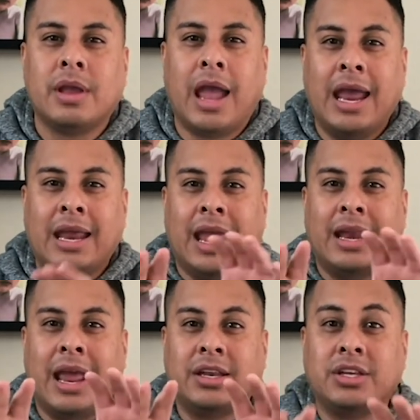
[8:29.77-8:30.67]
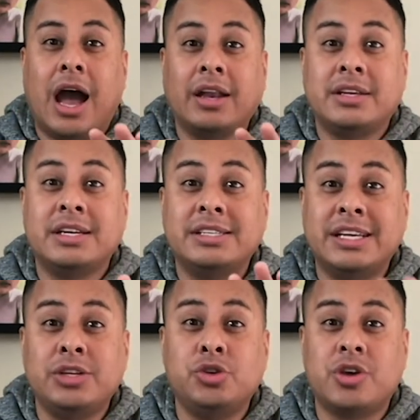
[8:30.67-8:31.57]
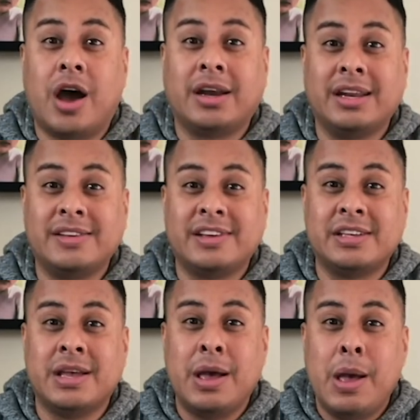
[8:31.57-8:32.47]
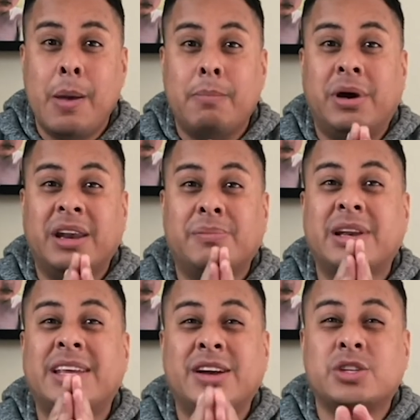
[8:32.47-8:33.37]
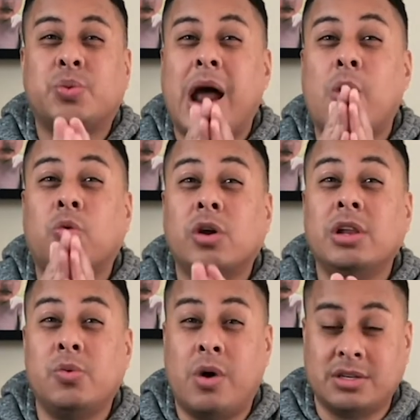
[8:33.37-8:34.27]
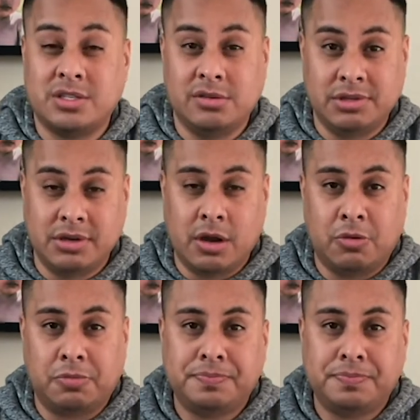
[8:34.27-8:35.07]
And God continues on and he says, but here's what I really want you to know.